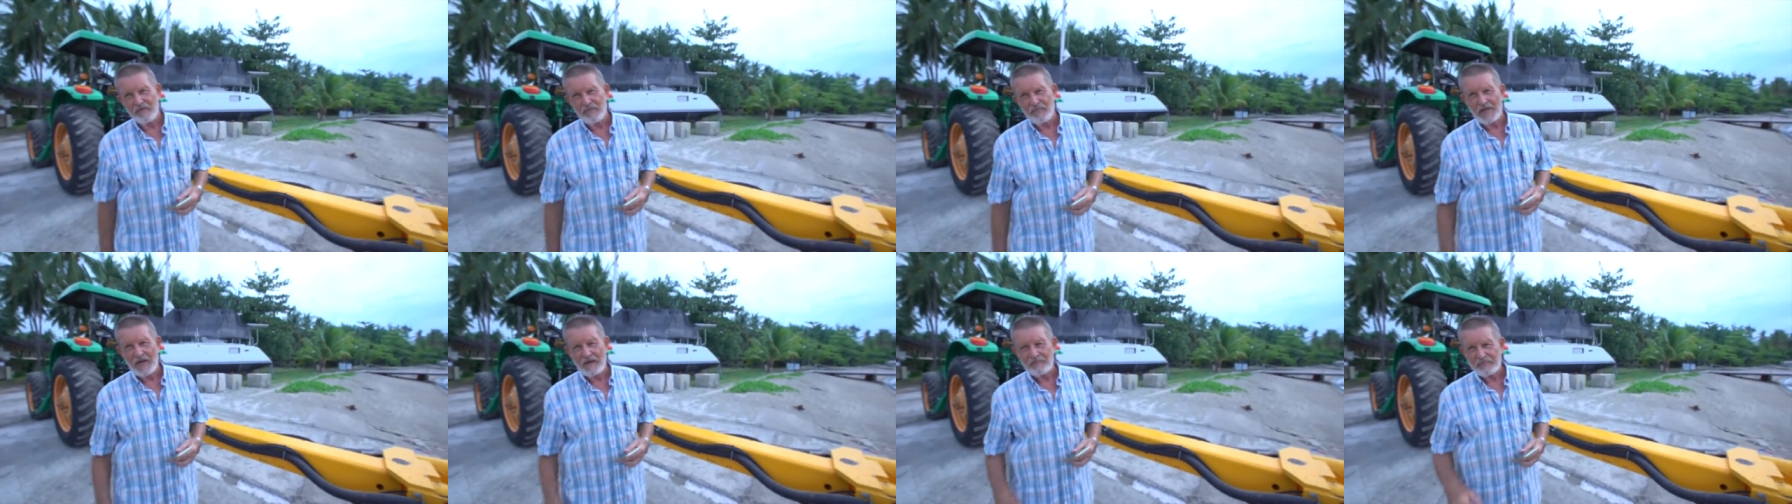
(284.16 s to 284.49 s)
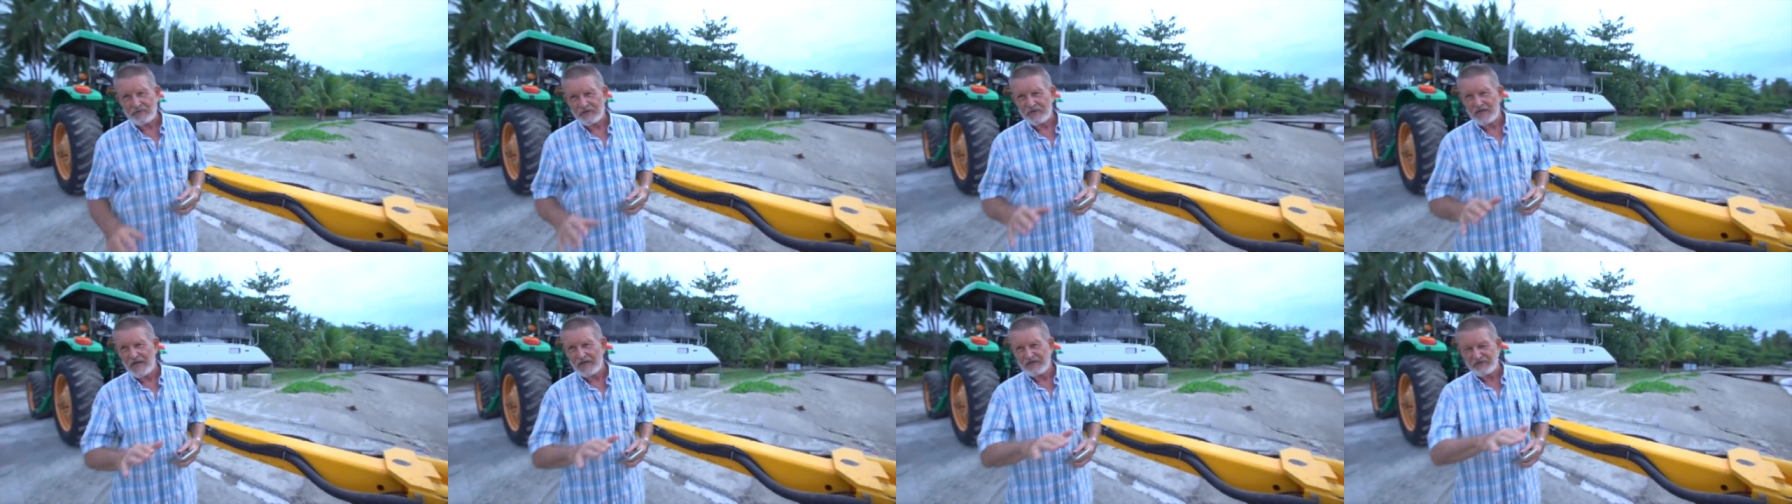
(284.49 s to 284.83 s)
But so
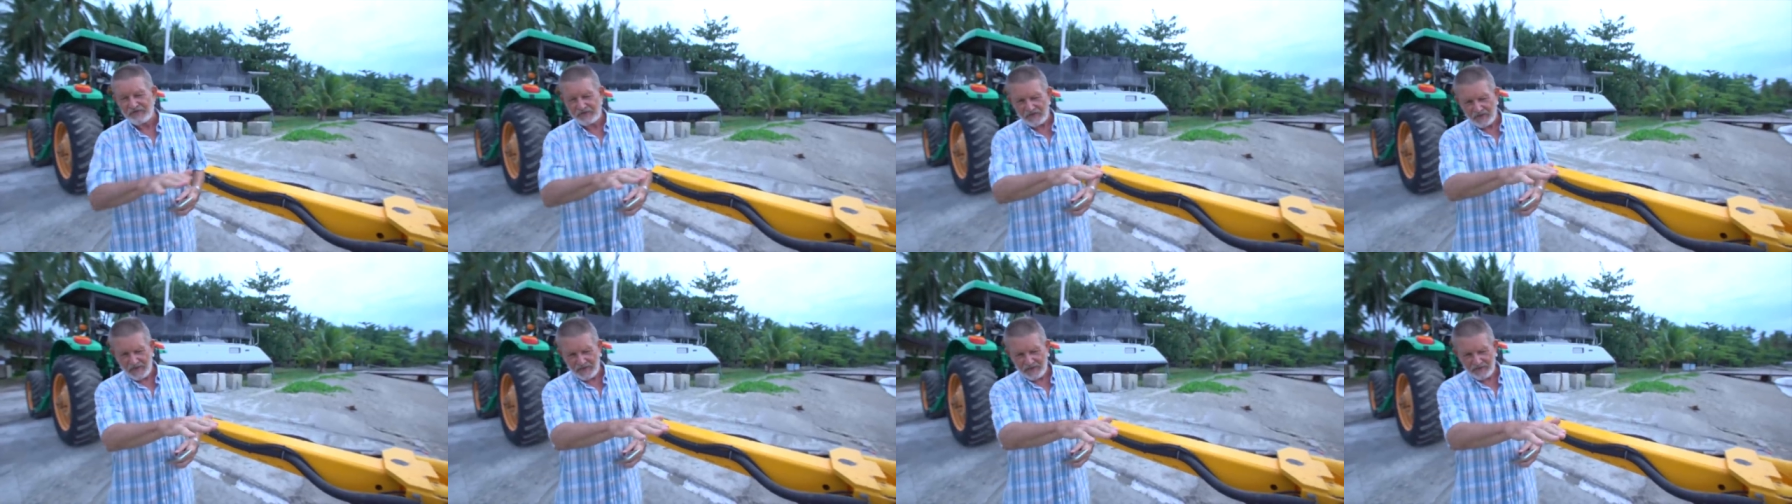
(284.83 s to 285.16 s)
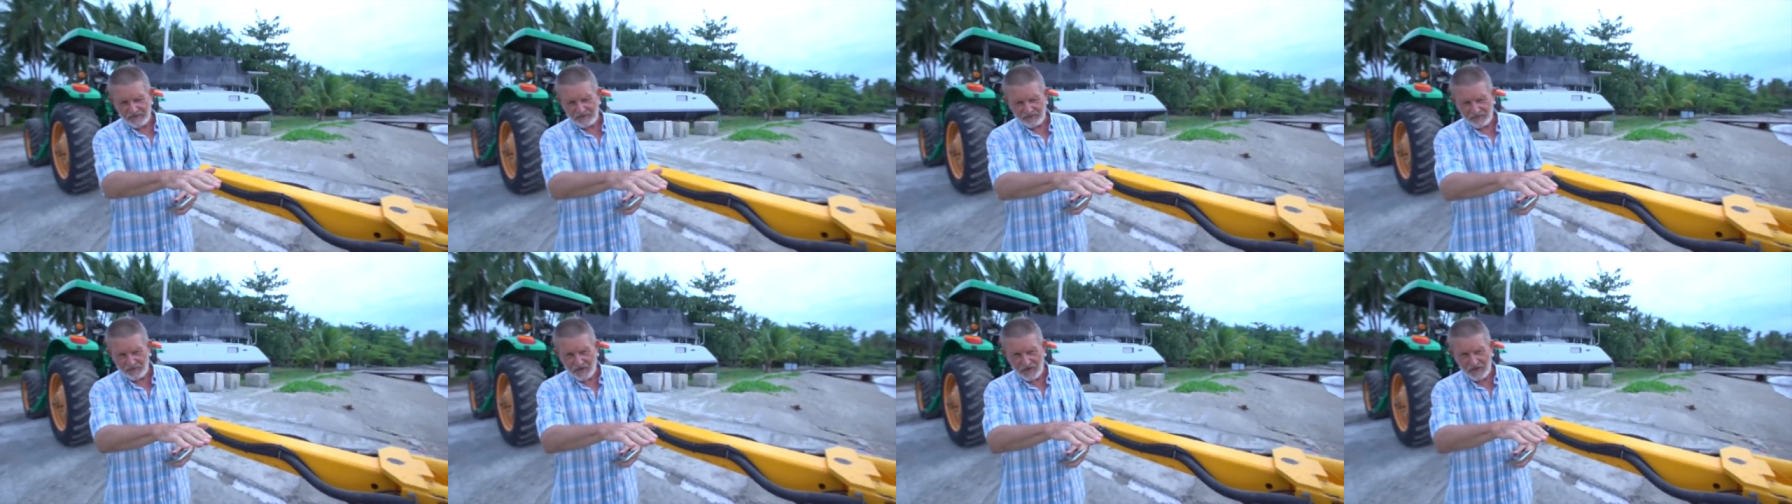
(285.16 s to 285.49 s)
up to that
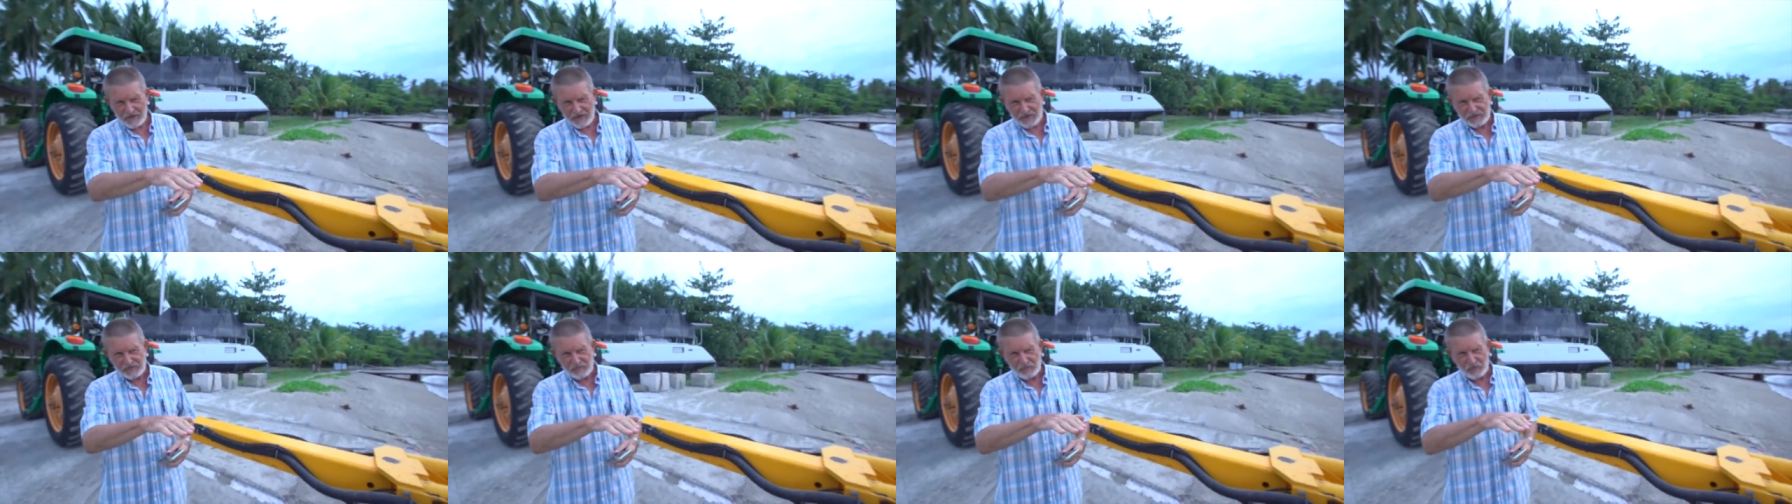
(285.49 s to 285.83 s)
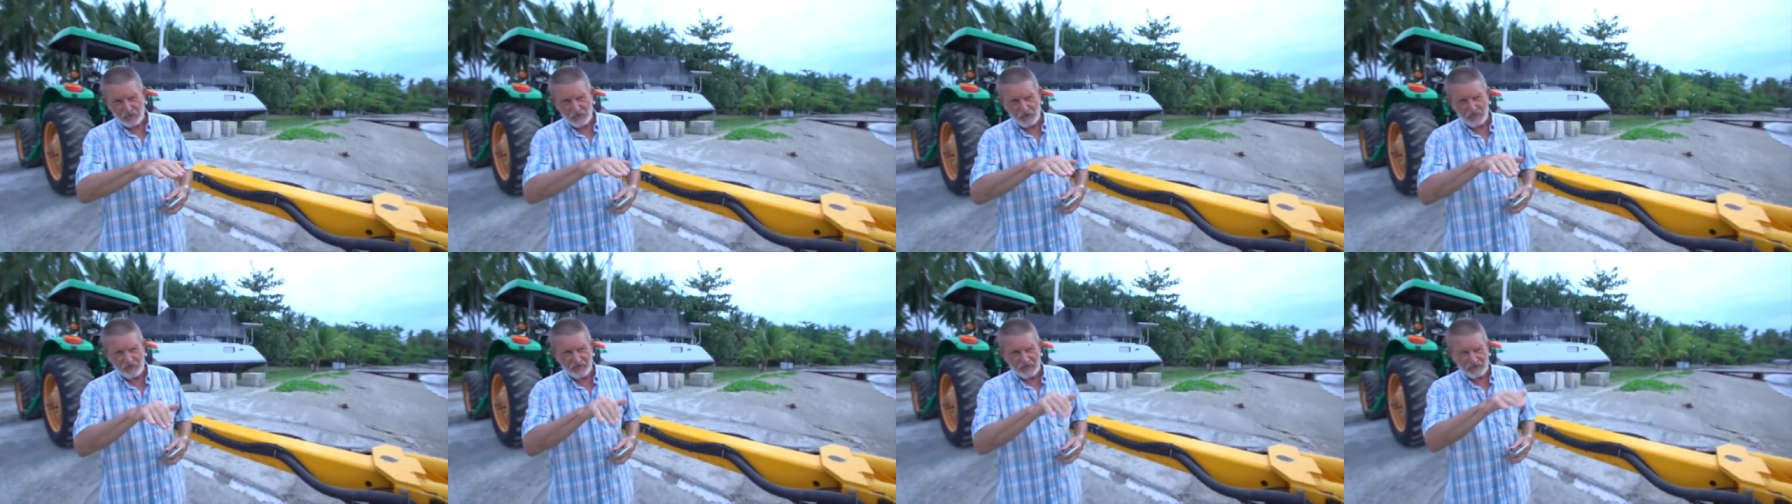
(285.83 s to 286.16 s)
stage it's very
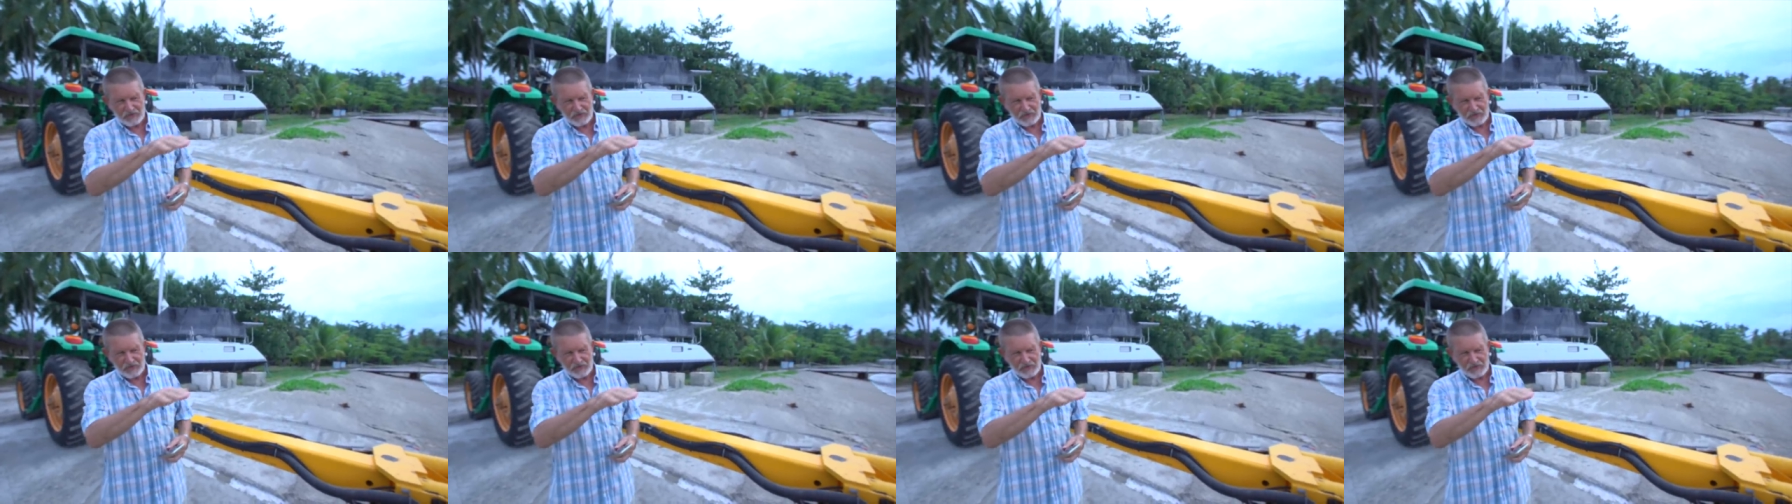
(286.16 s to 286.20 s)
smooth,